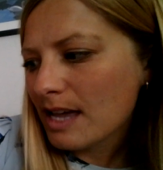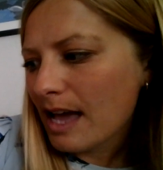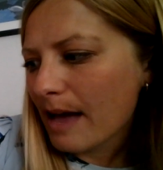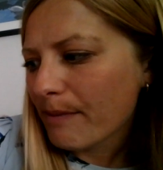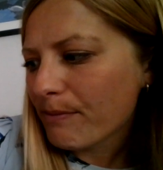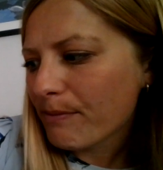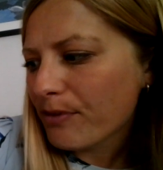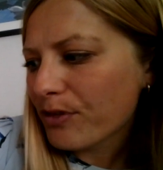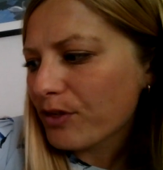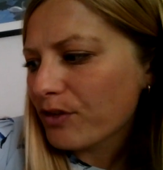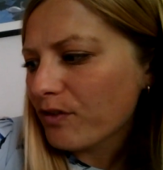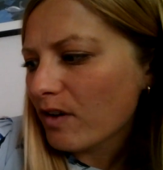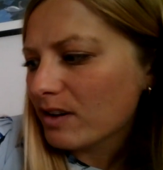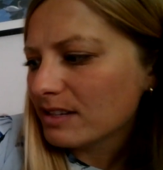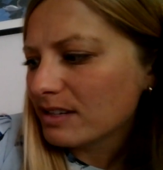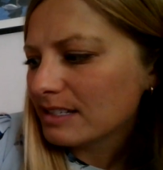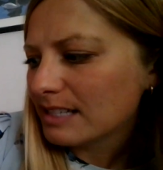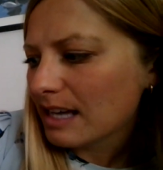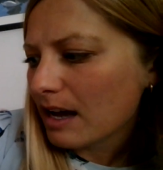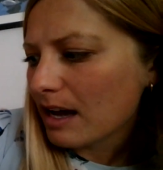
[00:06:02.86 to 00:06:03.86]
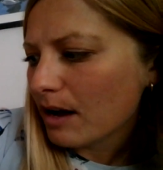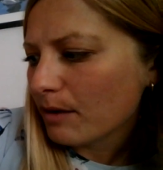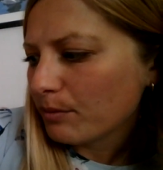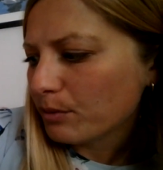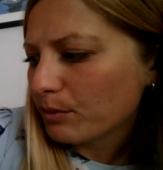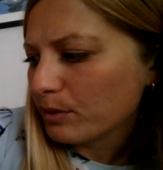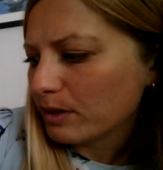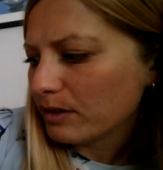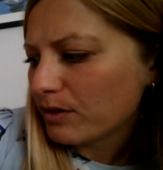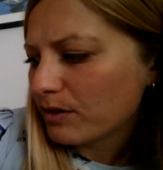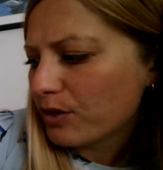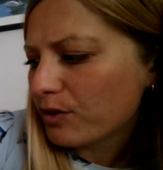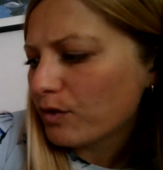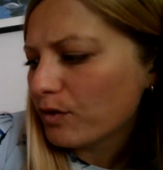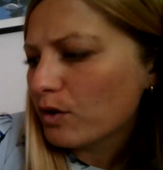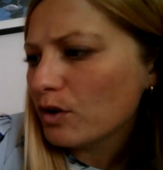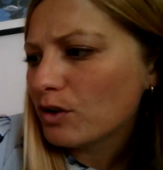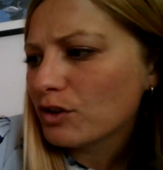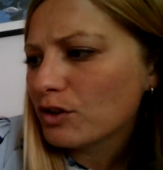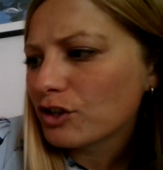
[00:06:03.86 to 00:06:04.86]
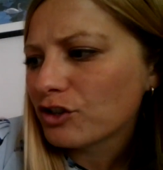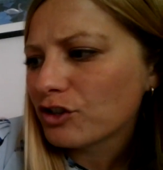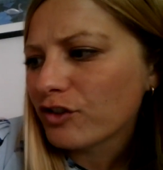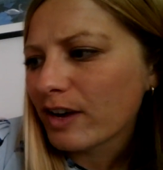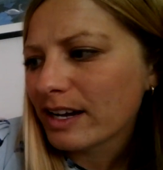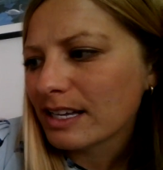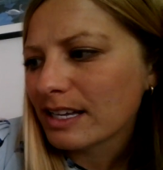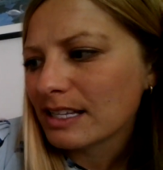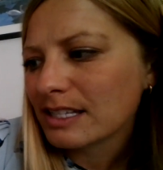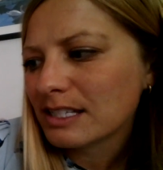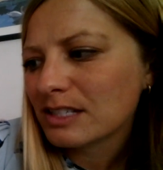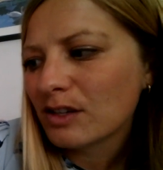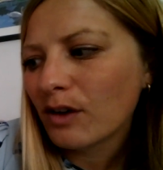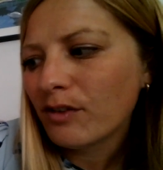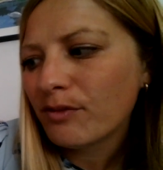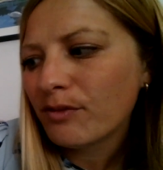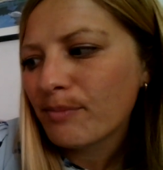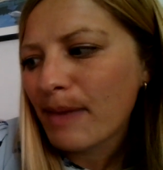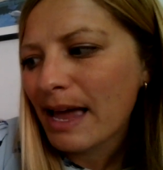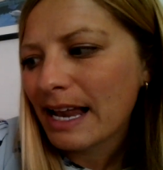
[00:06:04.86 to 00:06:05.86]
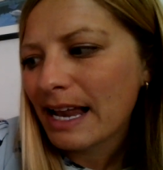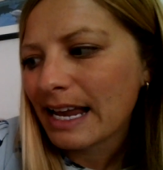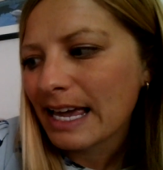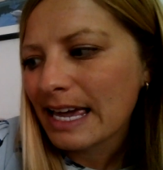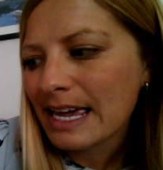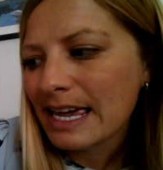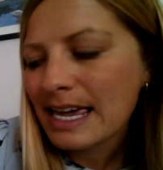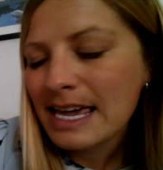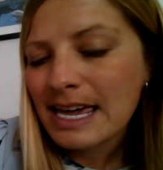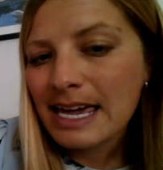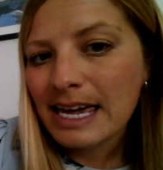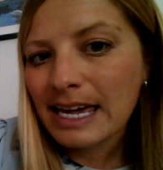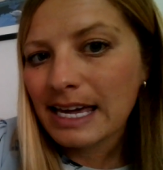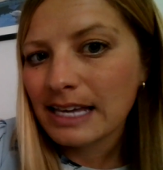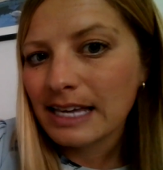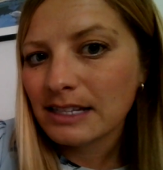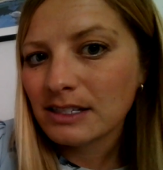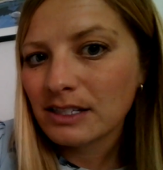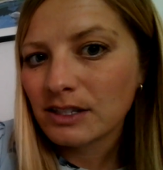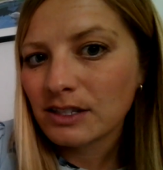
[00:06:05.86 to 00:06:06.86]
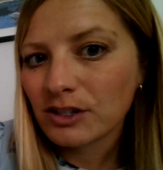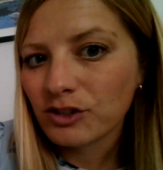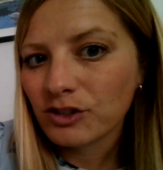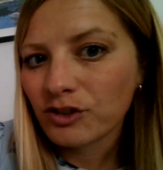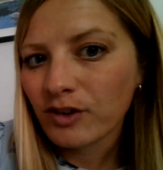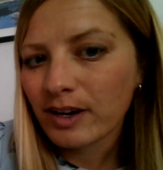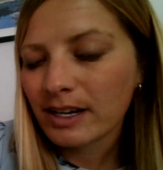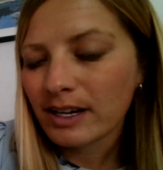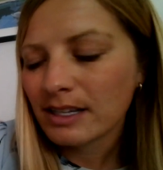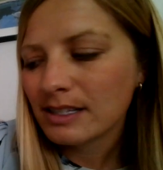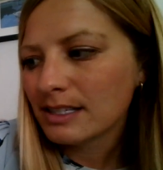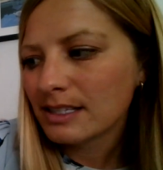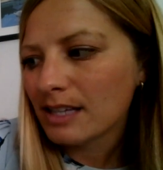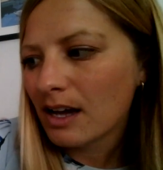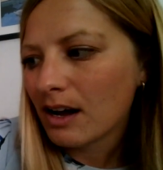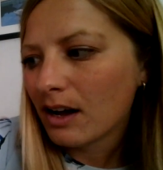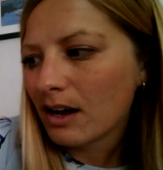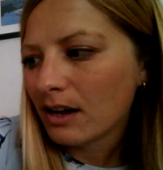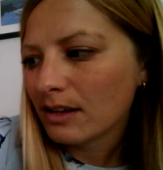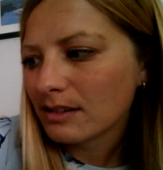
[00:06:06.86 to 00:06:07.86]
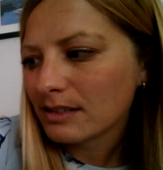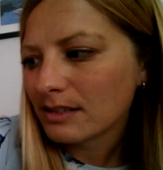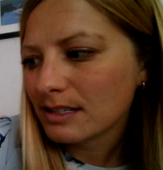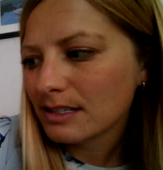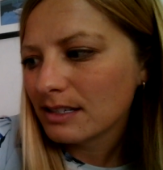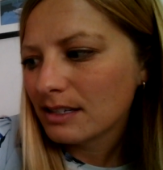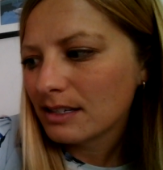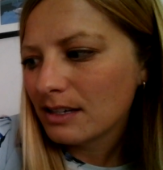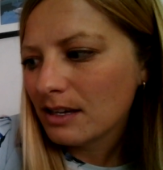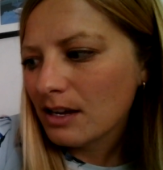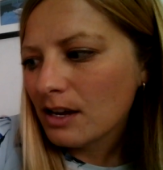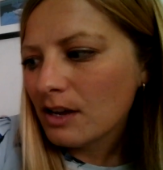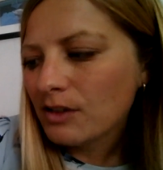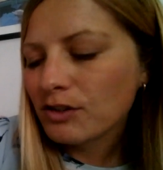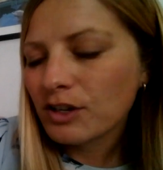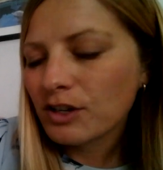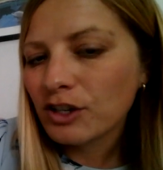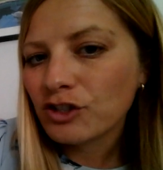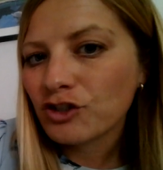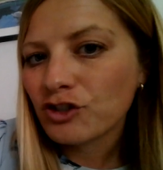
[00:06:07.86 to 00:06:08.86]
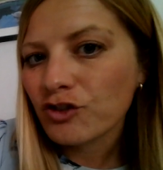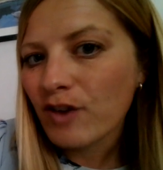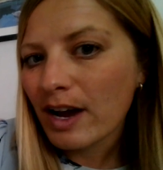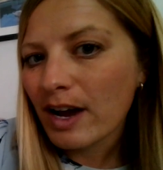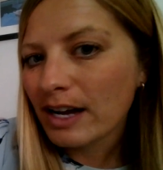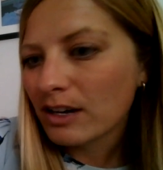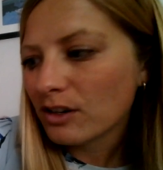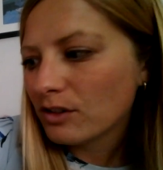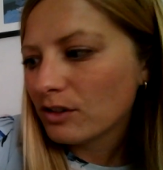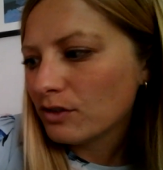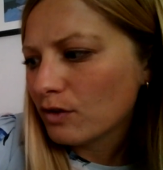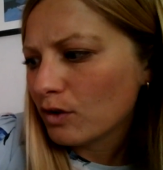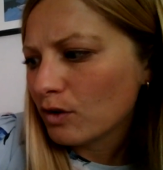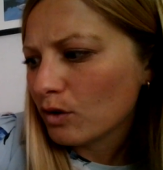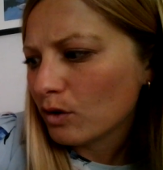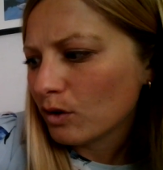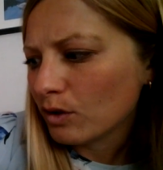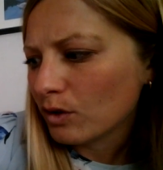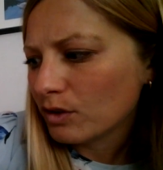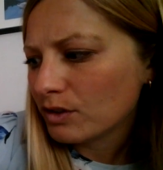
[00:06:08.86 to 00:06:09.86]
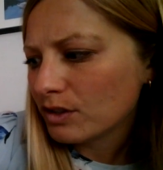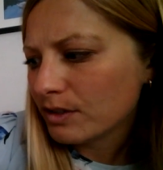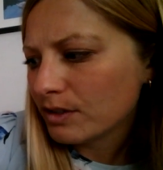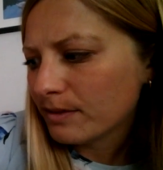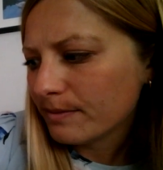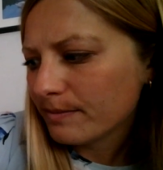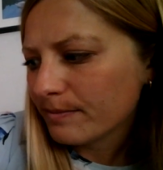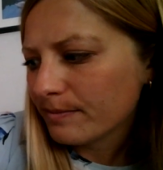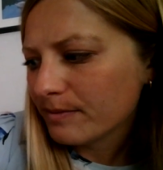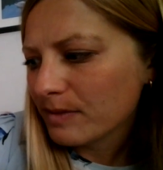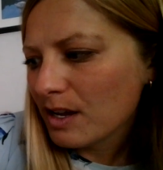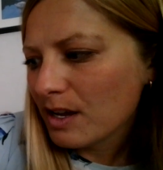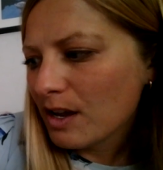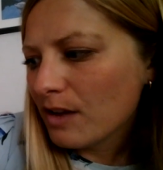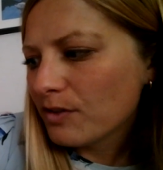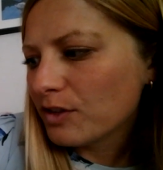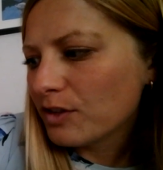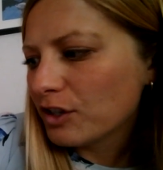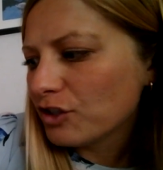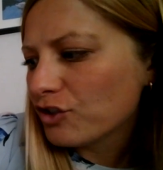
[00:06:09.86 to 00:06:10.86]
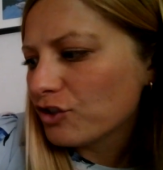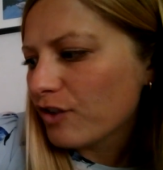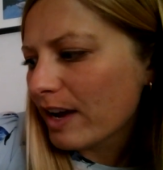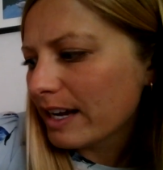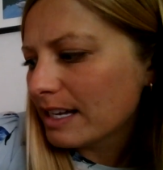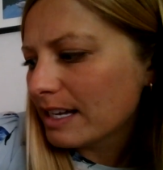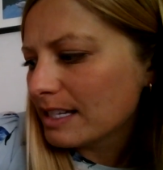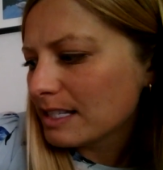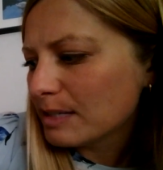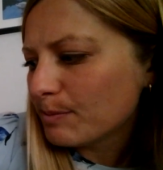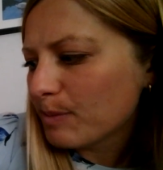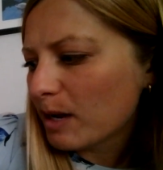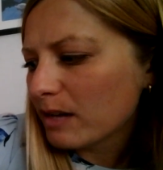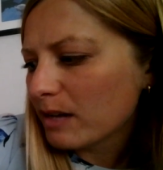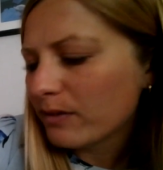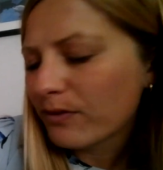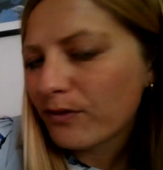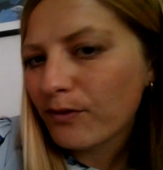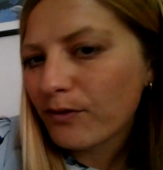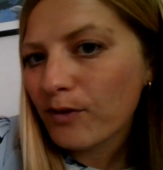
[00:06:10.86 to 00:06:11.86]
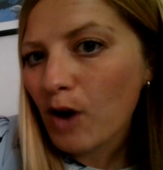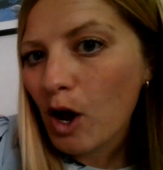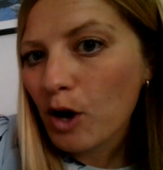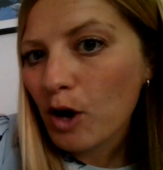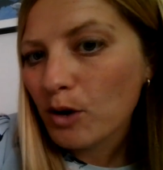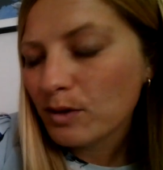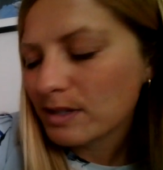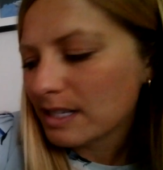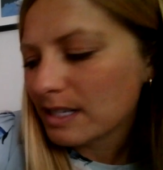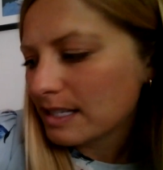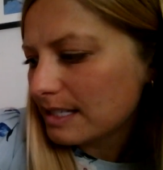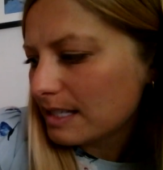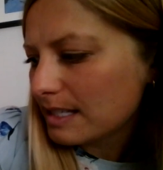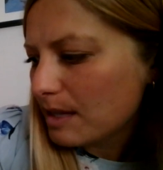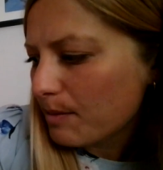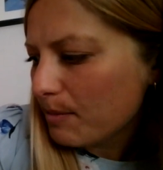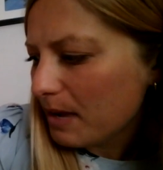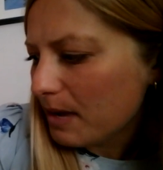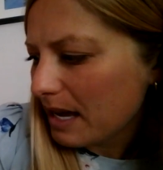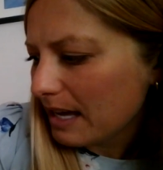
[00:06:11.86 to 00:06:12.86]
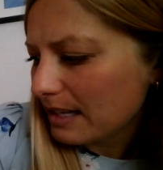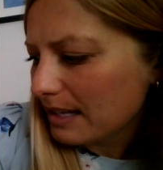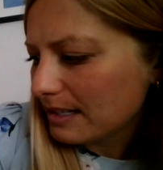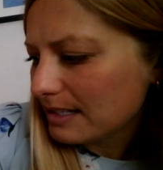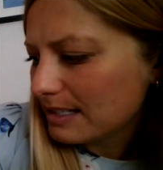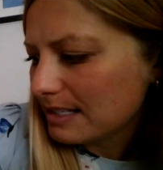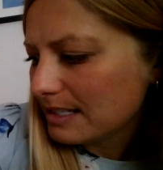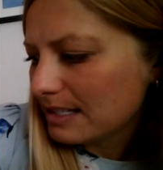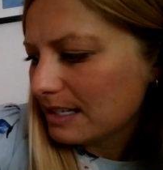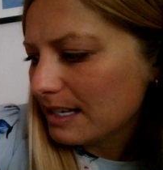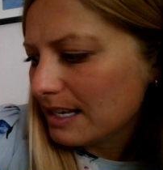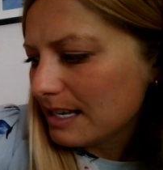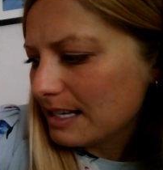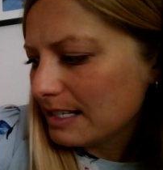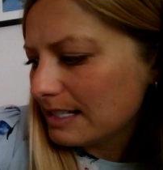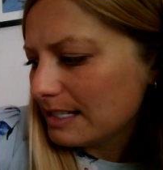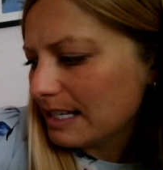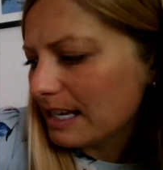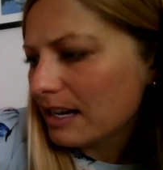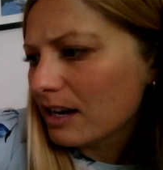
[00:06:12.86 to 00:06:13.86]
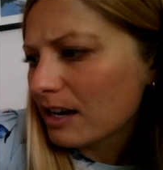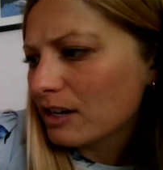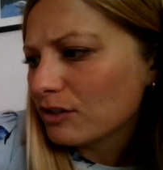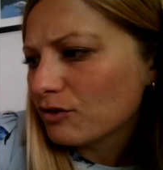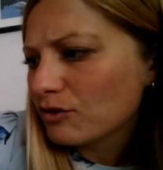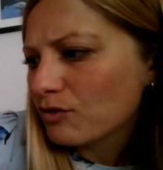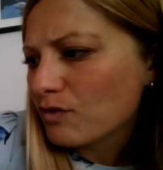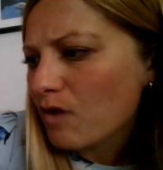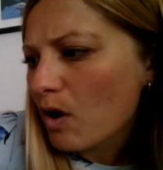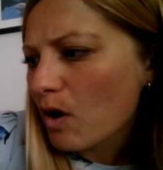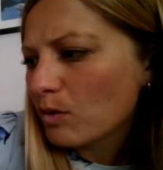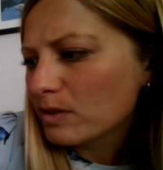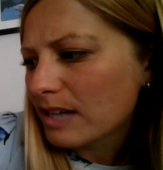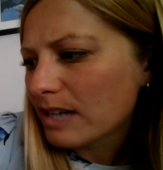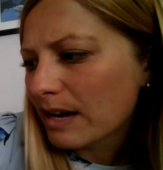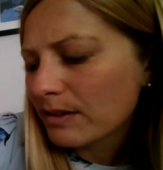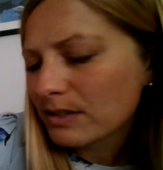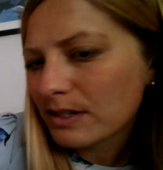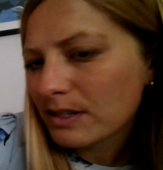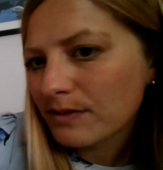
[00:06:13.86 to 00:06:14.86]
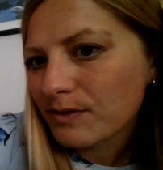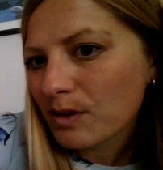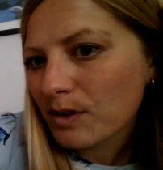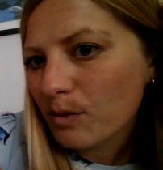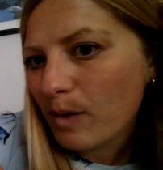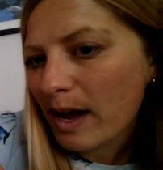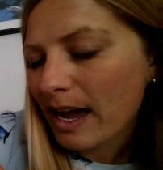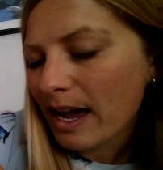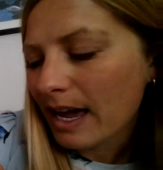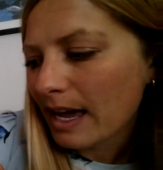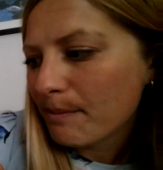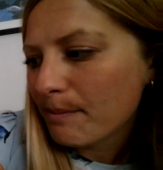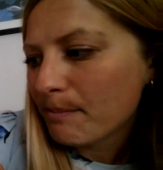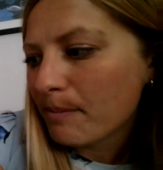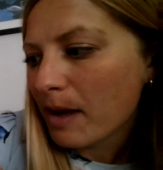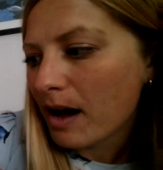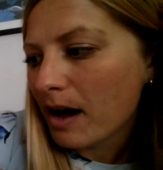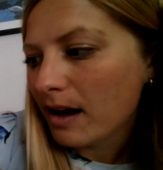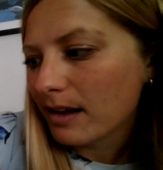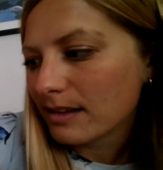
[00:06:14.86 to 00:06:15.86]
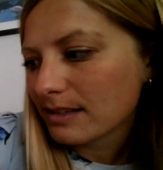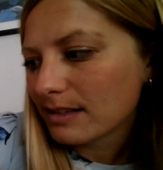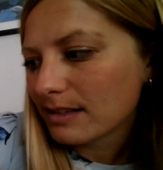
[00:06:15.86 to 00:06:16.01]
and thrust it upward through the dragon's soft belly into the dragon's heart. The dragon roared. The dragon's blood flowed into the pit. Sigurd rolled out of the way, but